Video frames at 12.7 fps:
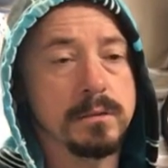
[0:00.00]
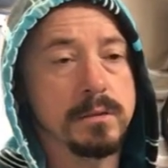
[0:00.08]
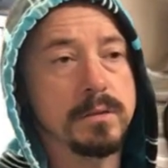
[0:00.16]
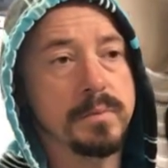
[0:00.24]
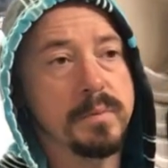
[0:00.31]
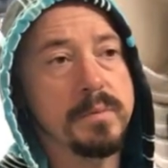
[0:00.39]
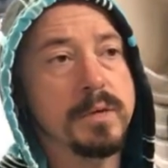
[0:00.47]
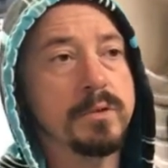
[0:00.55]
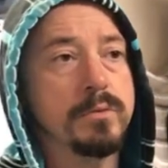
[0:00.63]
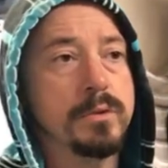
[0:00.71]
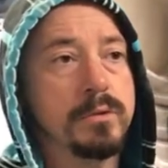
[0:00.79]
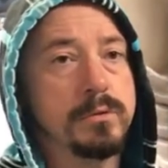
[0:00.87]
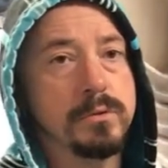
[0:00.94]
So it's pretty much
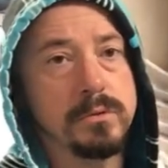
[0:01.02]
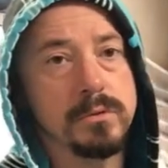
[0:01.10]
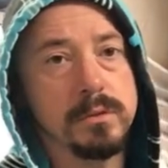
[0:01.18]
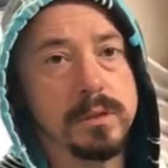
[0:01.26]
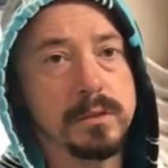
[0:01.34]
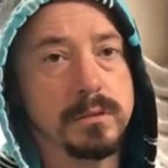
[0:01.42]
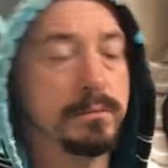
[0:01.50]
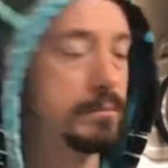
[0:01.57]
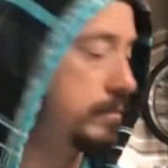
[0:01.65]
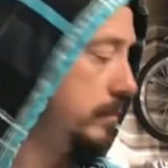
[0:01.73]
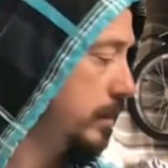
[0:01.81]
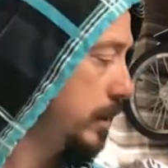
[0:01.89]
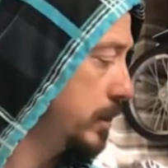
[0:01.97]
when you do the
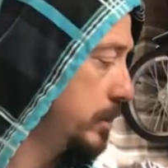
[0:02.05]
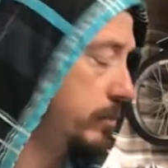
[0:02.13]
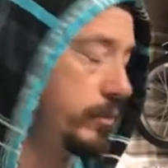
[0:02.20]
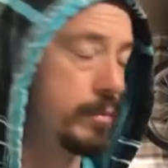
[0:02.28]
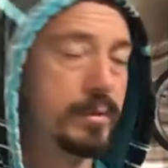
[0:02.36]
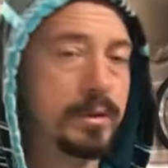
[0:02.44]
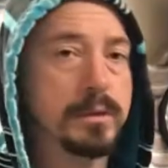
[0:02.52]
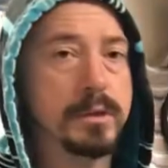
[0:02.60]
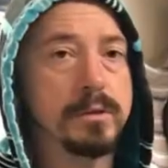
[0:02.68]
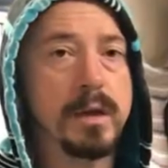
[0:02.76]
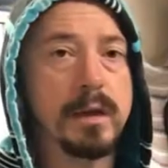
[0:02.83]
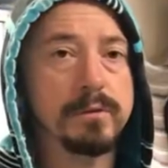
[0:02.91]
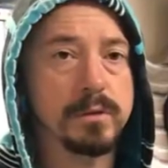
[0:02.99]
engine rebuild
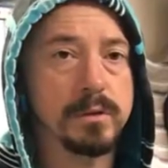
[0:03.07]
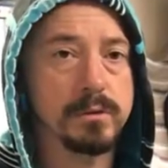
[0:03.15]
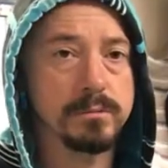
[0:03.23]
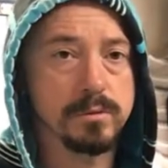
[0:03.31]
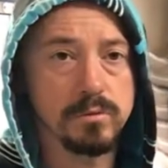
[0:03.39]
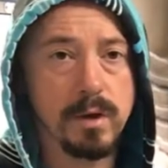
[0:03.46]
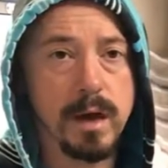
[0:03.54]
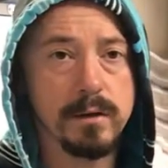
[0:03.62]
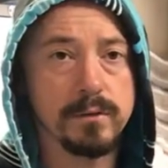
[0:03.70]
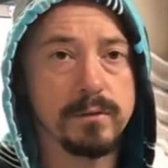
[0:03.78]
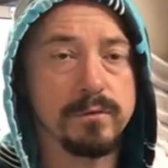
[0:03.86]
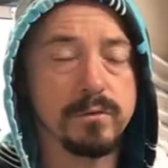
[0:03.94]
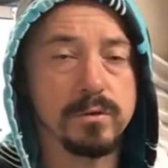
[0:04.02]
and you have to
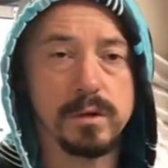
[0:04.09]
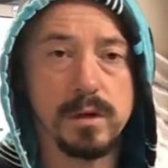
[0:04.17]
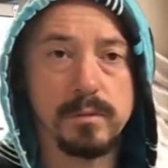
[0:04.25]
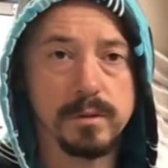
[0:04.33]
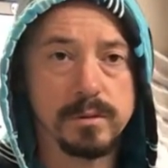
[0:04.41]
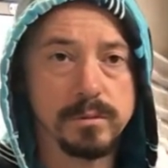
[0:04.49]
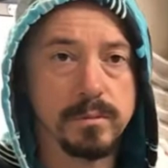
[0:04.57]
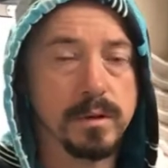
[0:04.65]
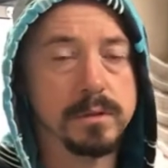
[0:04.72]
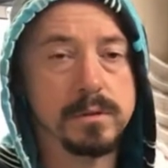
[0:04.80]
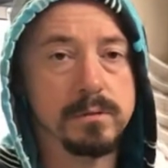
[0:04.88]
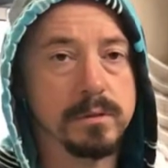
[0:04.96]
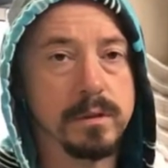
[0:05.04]
drive for a couple hundred
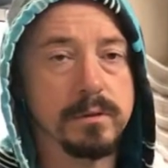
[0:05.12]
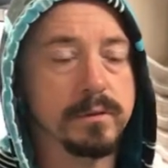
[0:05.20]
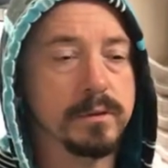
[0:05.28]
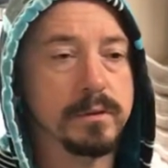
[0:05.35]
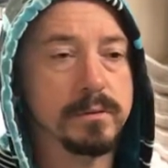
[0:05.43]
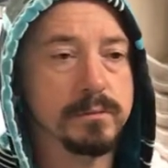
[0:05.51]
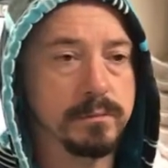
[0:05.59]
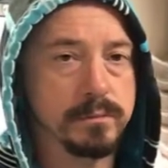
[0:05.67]
miles or whatever,